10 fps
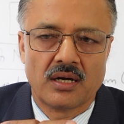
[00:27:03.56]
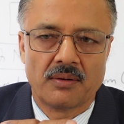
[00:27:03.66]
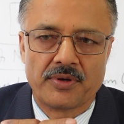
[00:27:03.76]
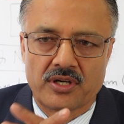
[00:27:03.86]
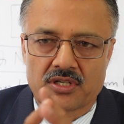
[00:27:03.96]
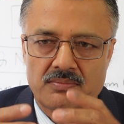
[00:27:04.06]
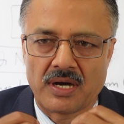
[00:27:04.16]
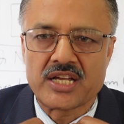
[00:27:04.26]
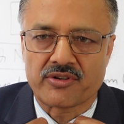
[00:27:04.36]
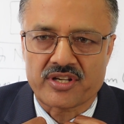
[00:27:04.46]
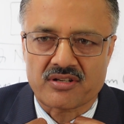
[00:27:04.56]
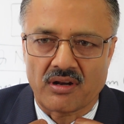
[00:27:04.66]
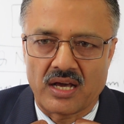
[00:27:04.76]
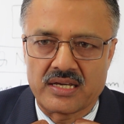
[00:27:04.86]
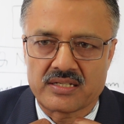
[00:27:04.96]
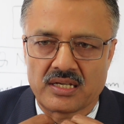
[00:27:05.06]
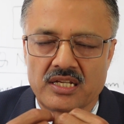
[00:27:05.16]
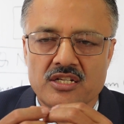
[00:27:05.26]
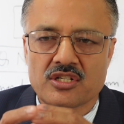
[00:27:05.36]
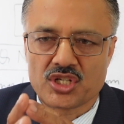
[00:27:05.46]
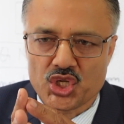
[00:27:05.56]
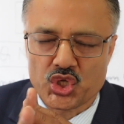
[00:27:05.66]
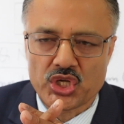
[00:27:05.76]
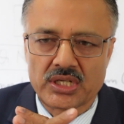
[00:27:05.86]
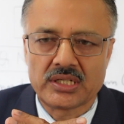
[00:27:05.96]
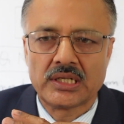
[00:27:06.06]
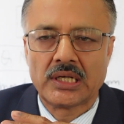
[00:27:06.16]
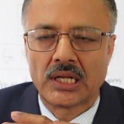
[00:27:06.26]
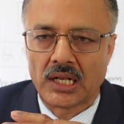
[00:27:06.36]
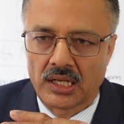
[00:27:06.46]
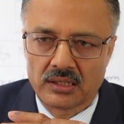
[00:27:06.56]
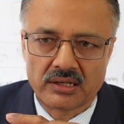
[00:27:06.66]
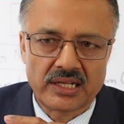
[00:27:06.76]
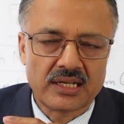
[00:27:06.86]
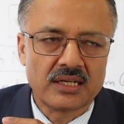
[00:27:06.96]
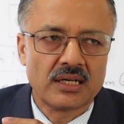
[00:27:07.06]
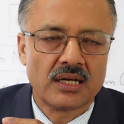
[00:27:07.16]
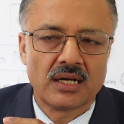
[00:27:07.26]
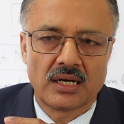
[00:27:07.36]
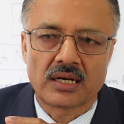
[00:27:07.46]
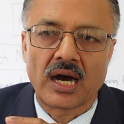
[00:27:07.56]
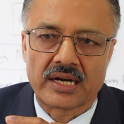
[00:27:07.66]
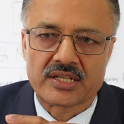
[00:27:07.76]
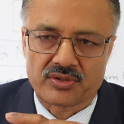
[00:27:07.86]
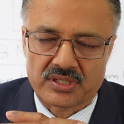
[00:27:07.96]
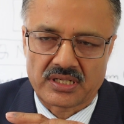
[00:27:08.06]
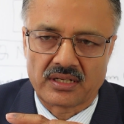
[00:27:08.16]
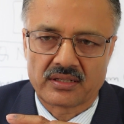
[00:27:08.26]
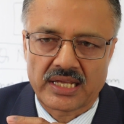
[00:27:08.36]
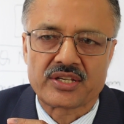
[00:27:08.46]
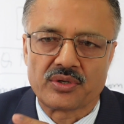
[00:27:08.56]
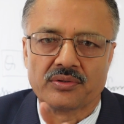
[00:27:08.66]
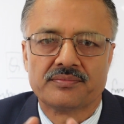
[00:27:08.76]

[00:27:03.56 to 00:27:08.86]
because my interest lies in teaching, learning, and higher education. Thank you.